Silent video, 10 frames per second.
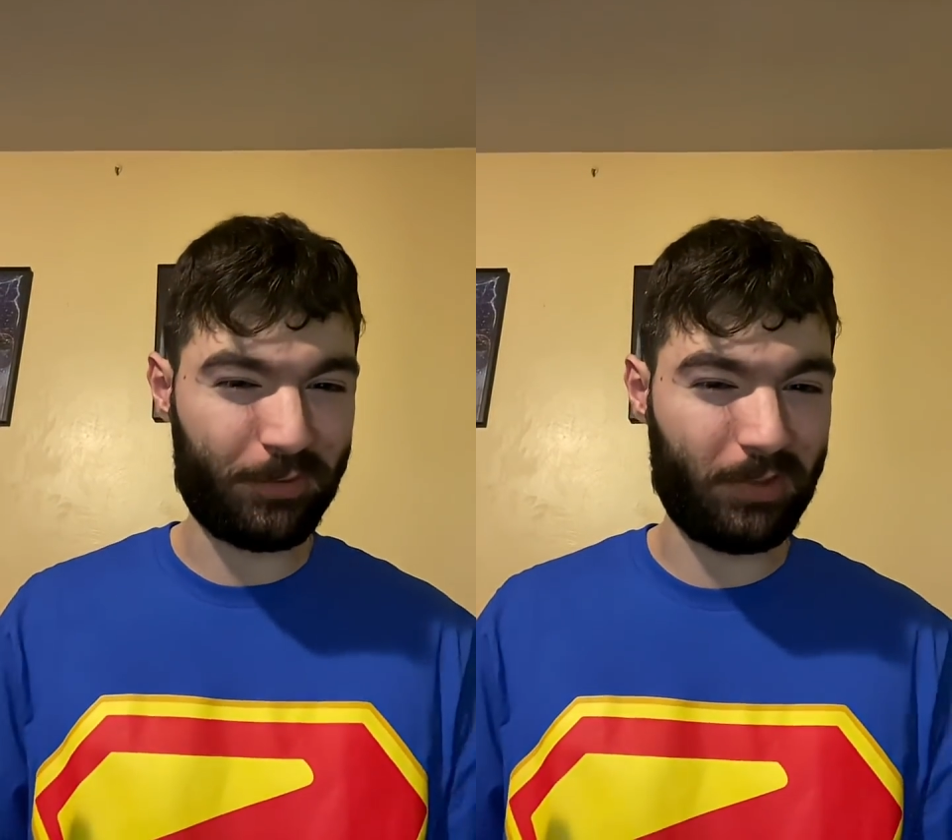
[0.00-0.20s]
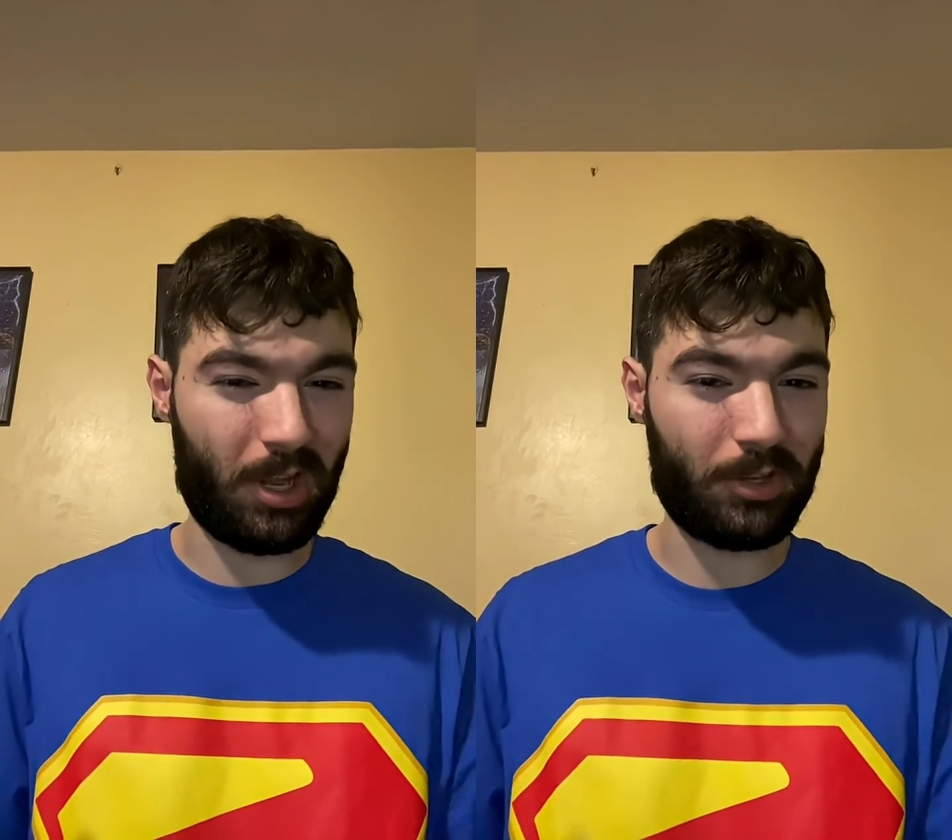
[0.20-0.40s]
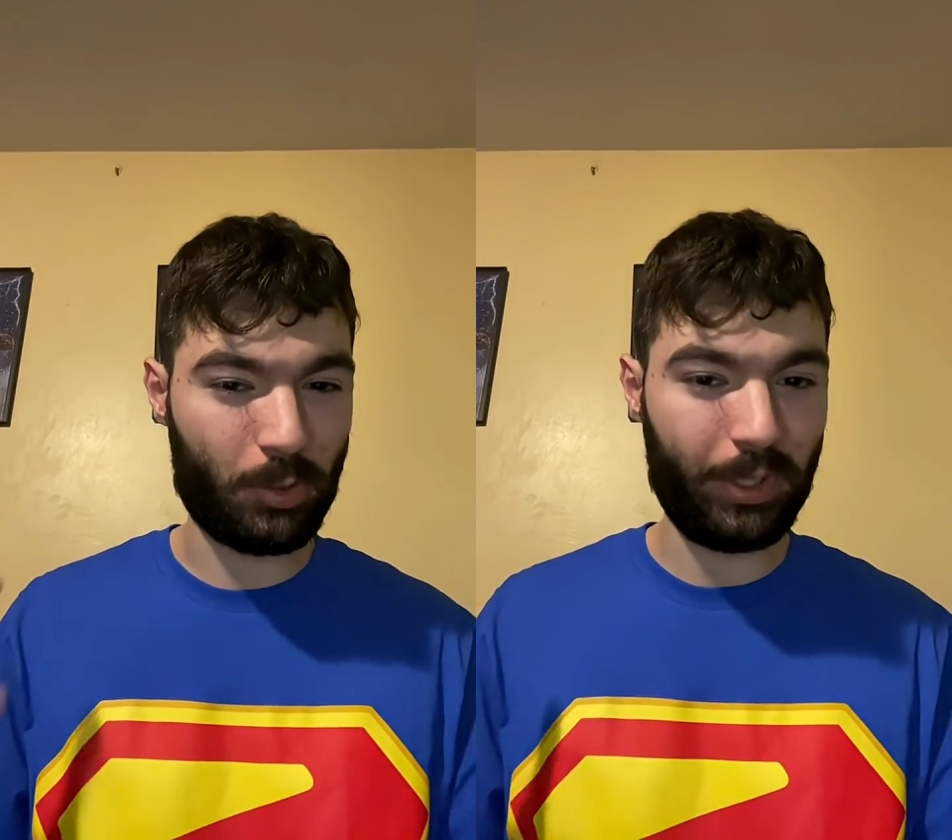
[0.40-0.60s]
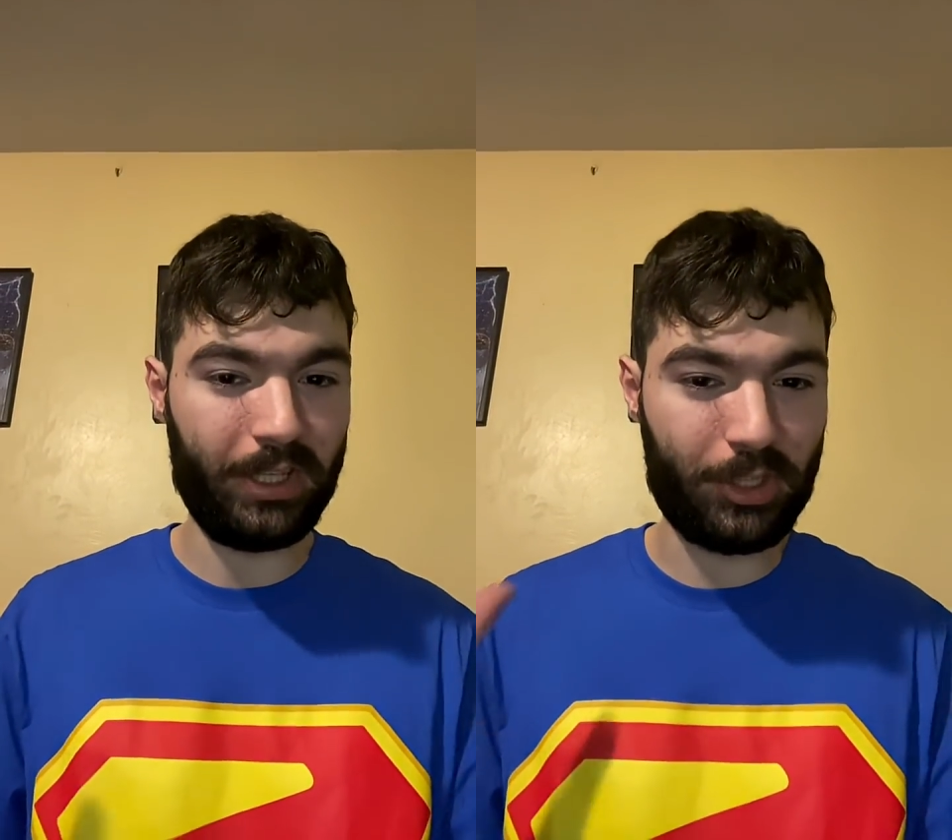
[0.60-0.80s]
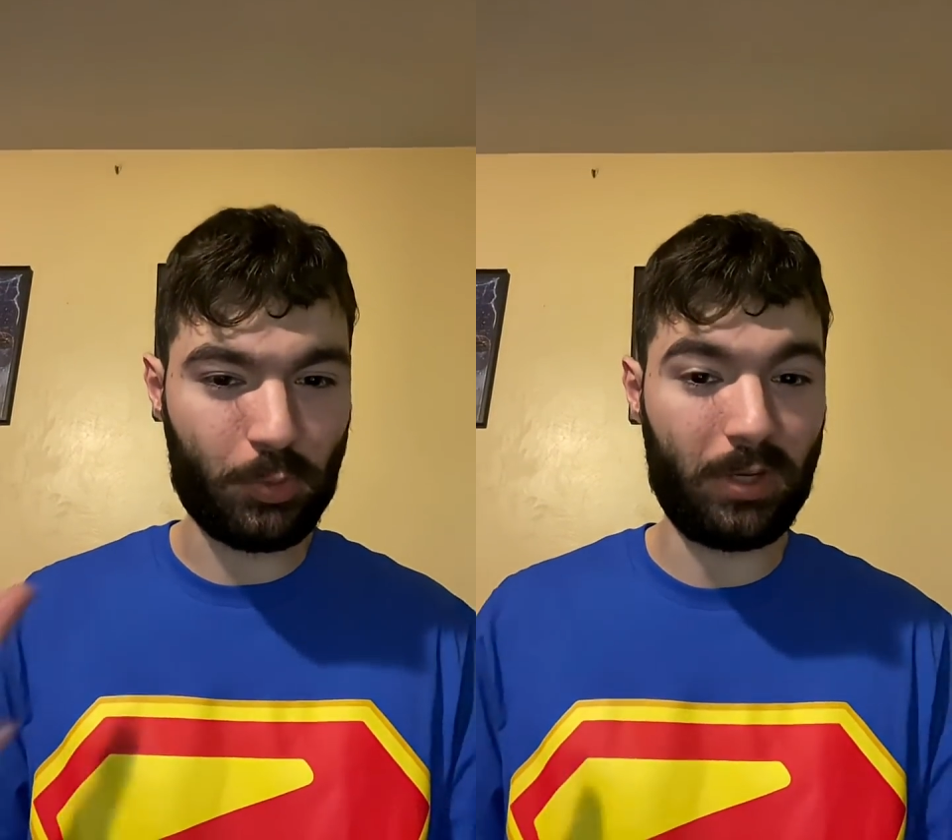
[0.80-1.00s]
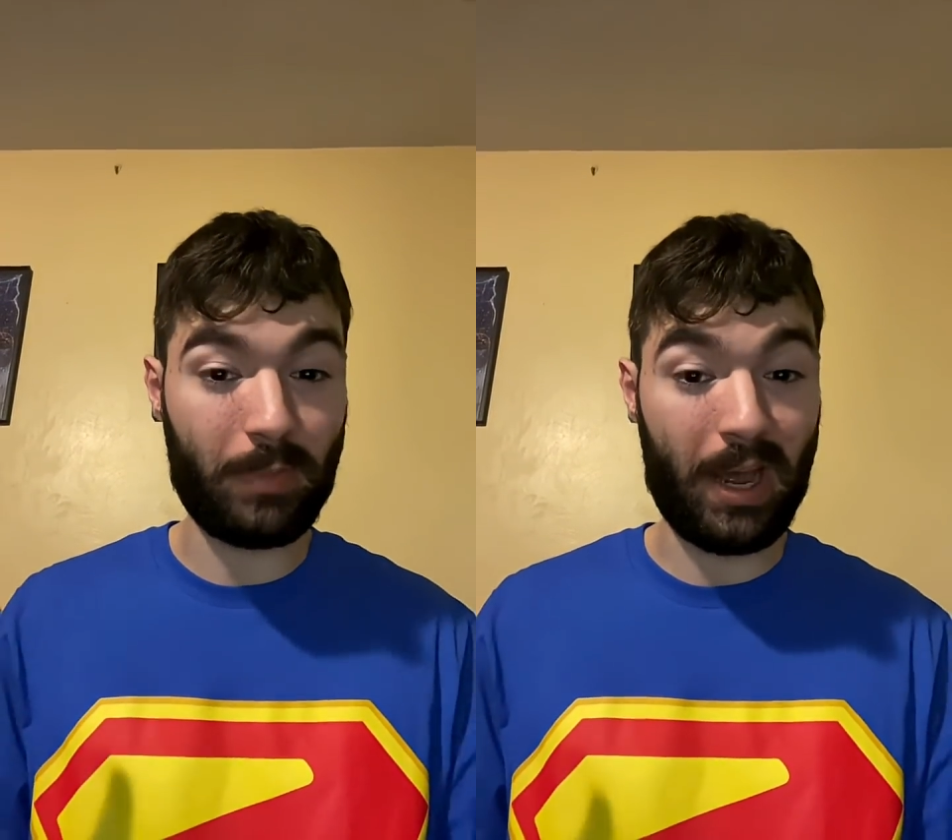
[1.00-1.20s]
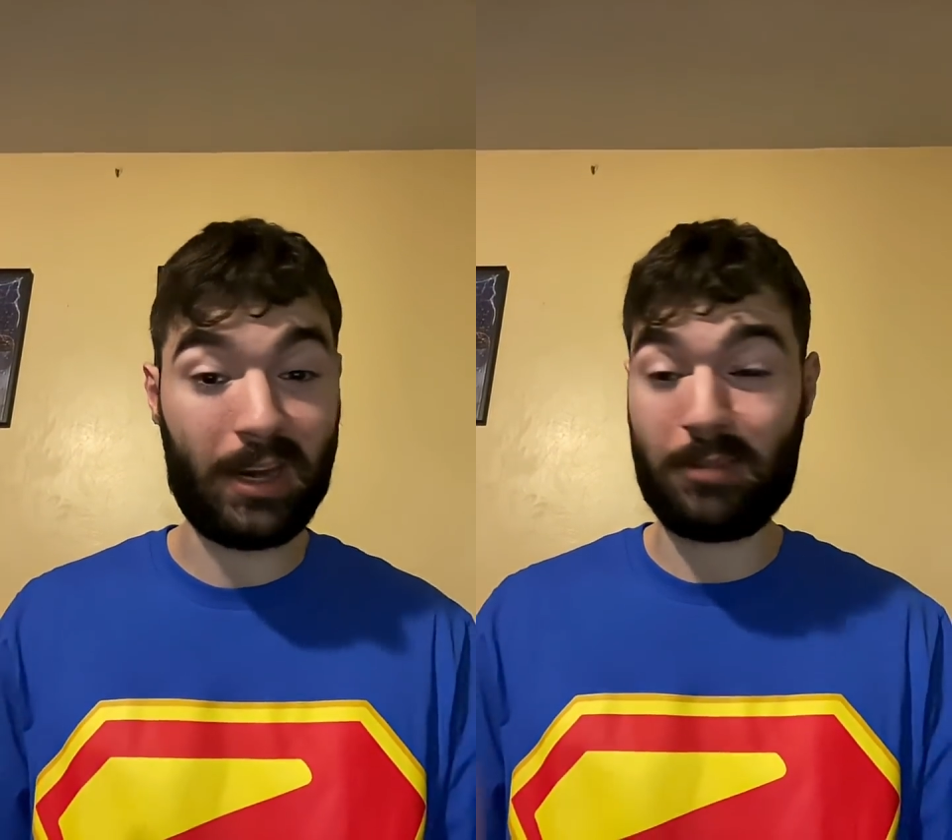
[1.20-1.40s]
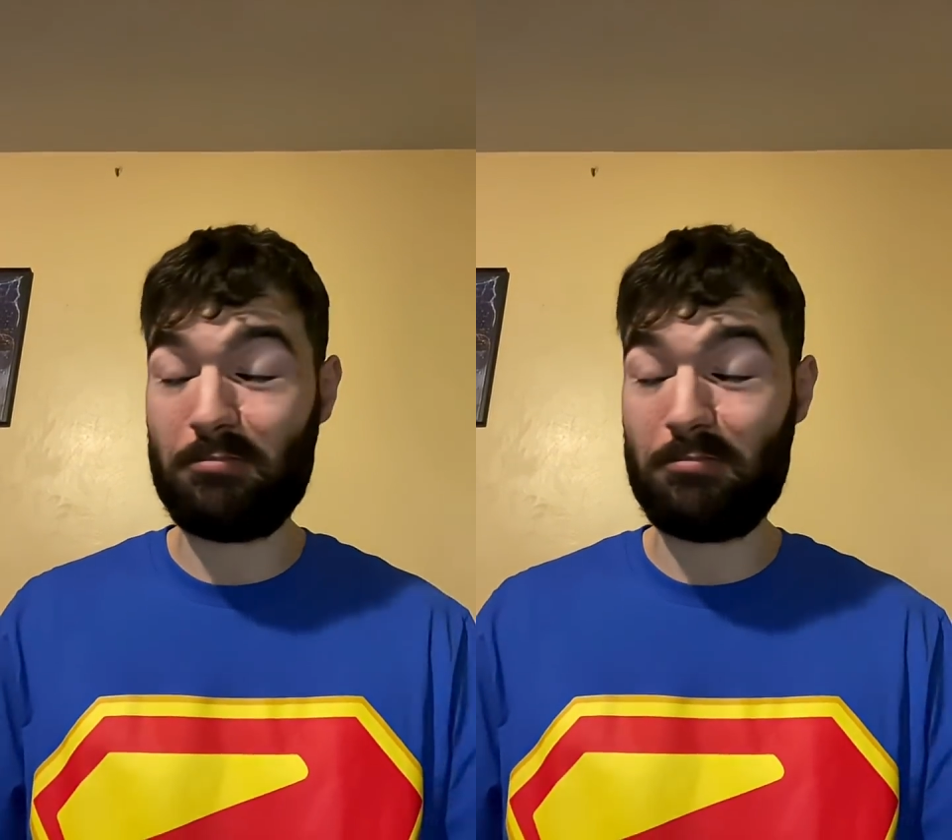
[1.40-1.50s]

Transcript: flaws holding this one back,